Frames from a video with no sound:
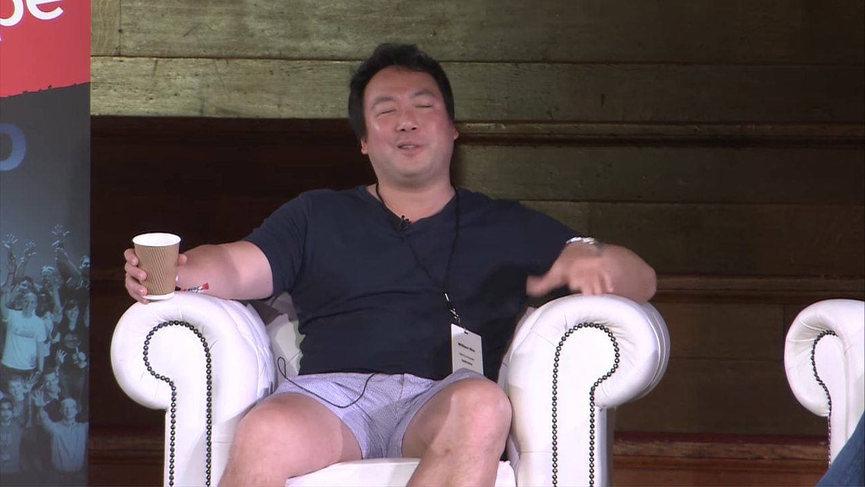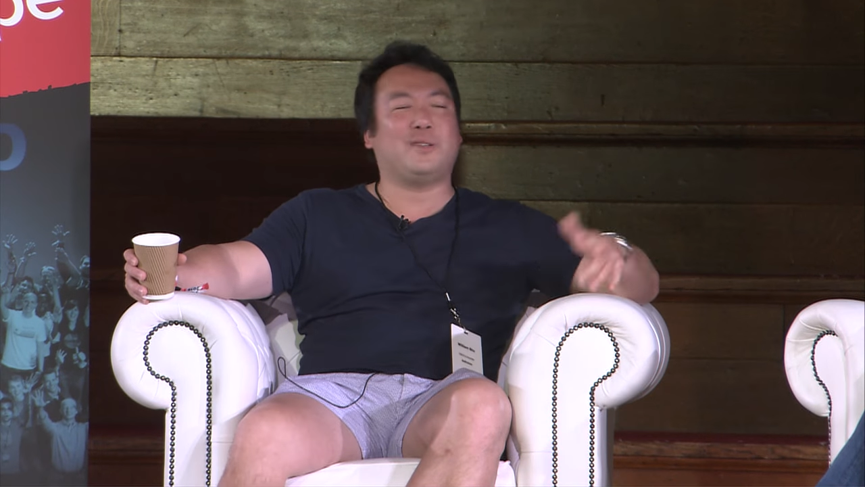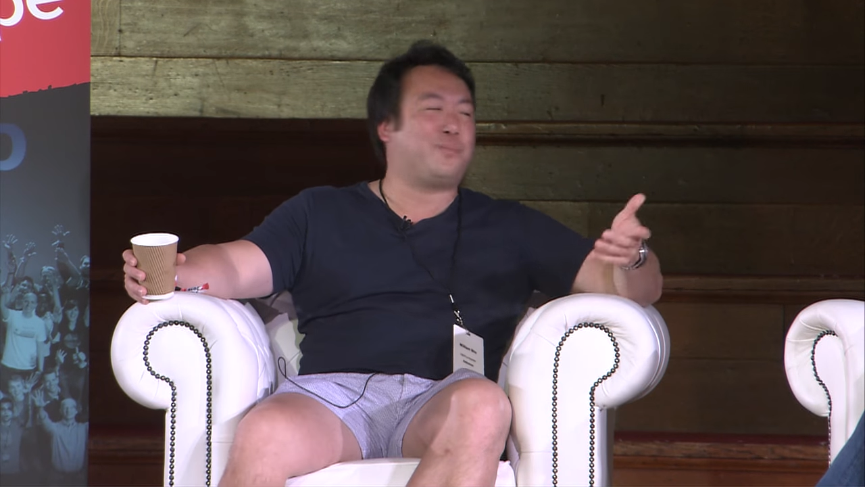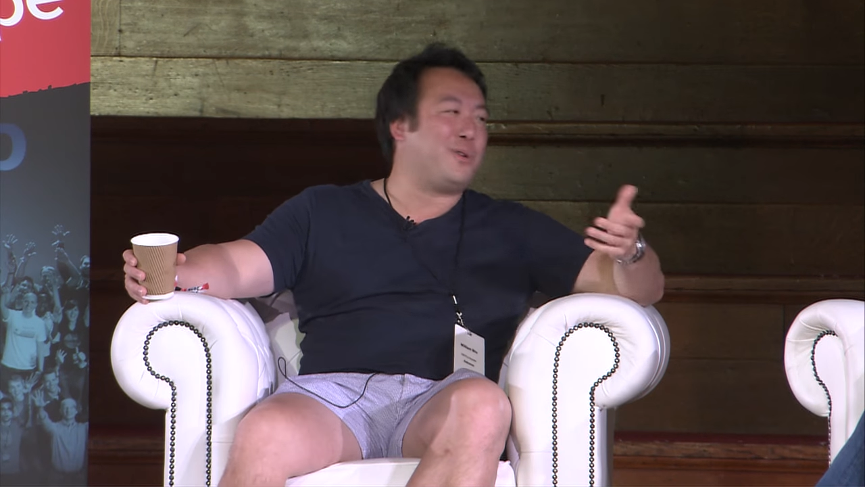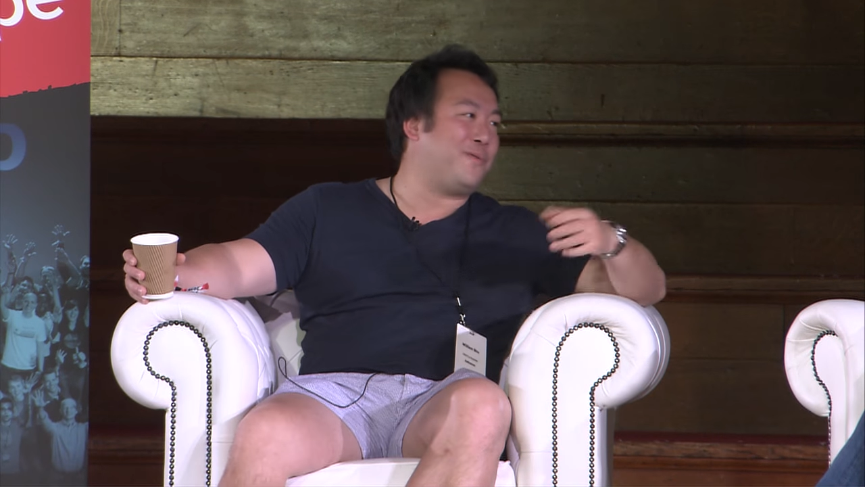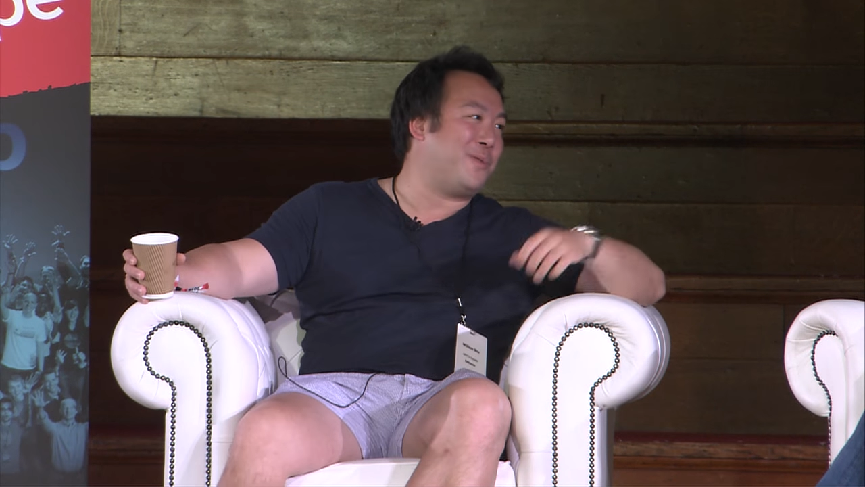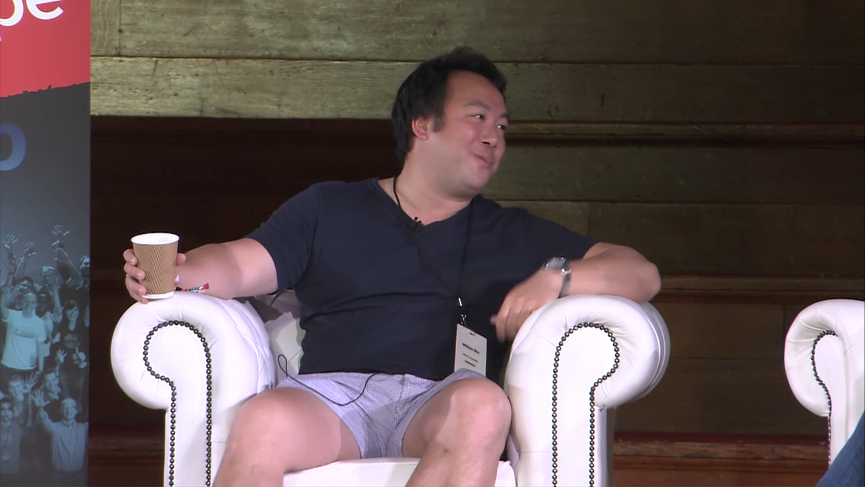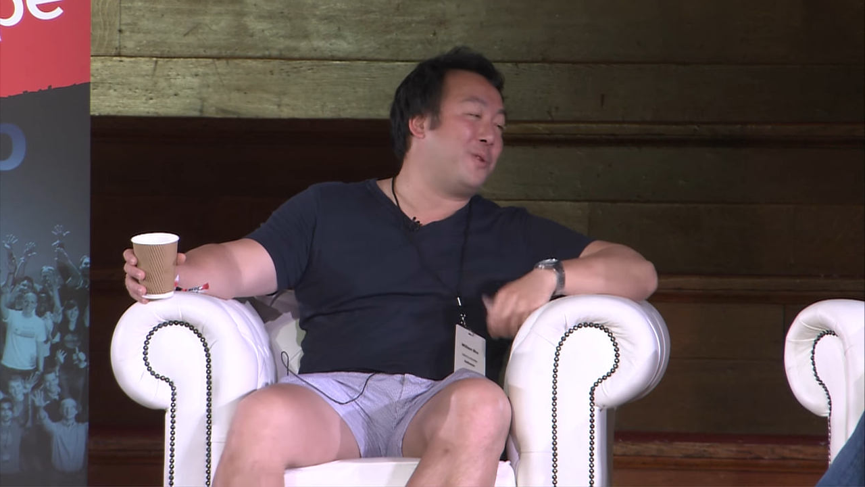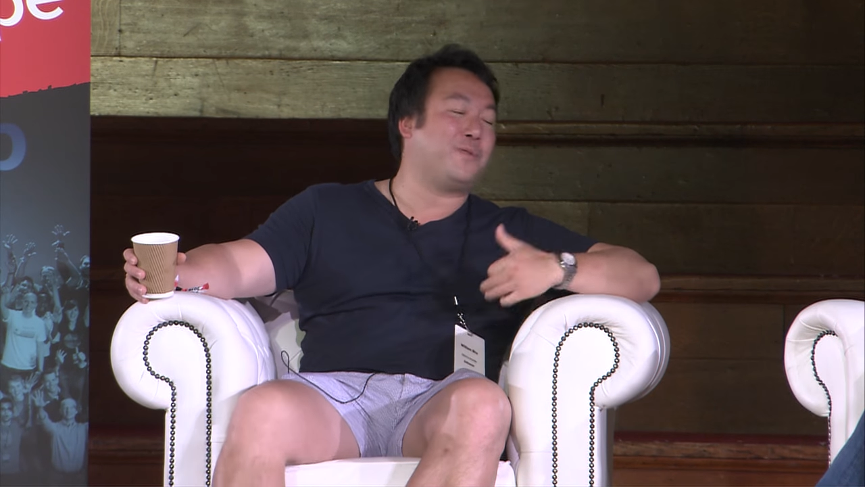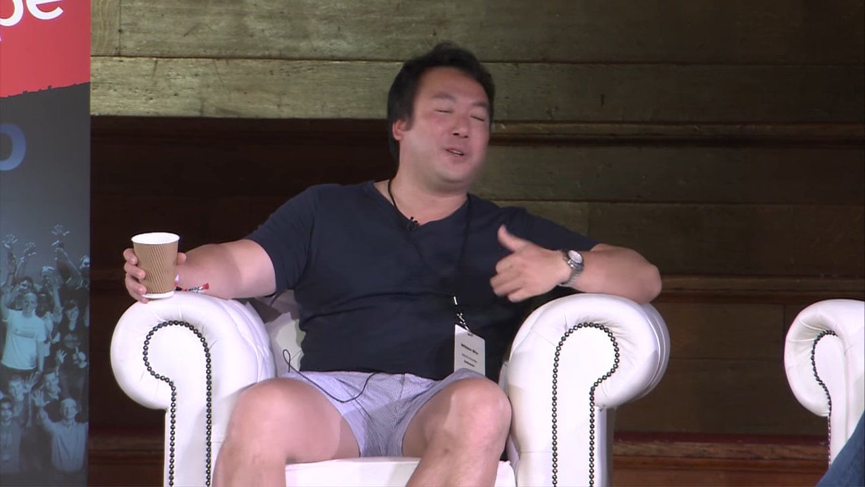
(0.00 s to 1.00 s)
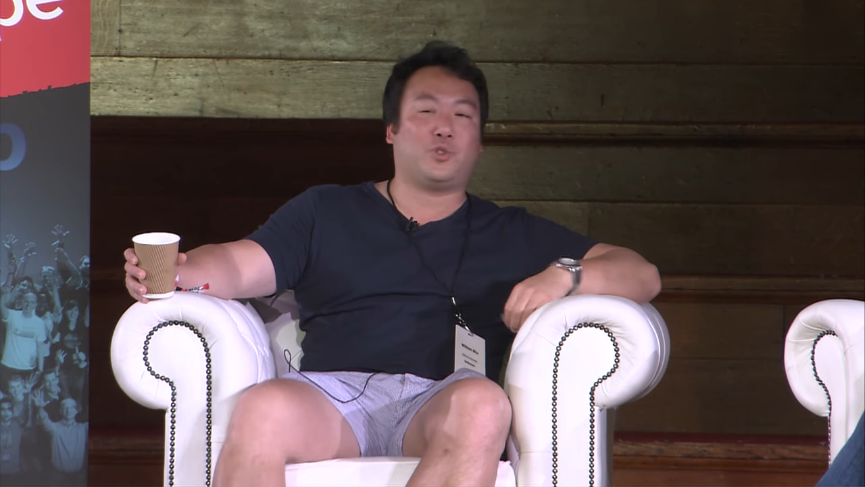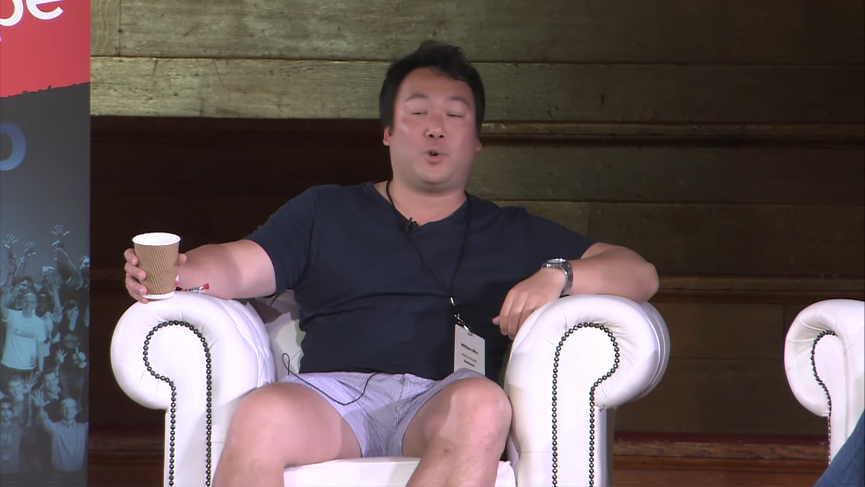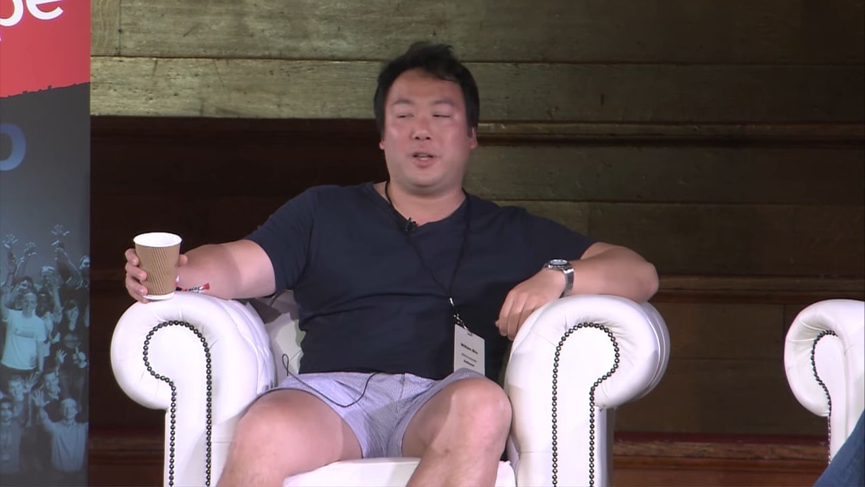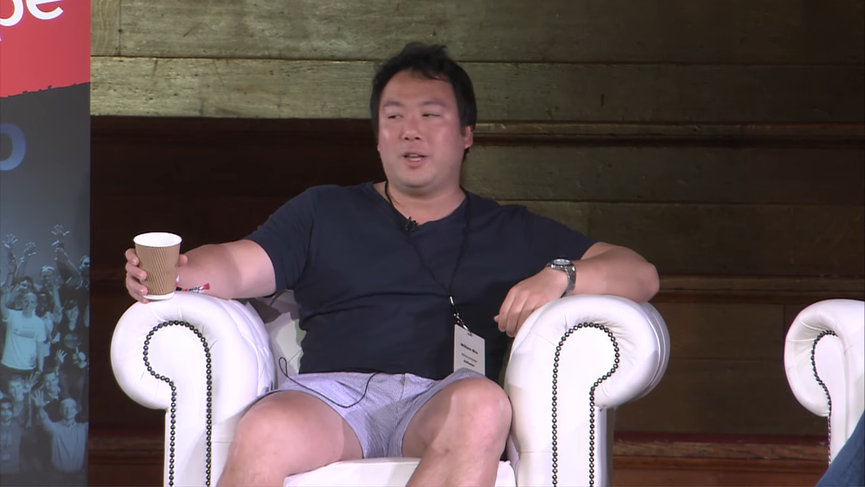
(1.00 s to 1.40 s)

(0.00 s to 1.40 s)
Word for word: So that's one funny story.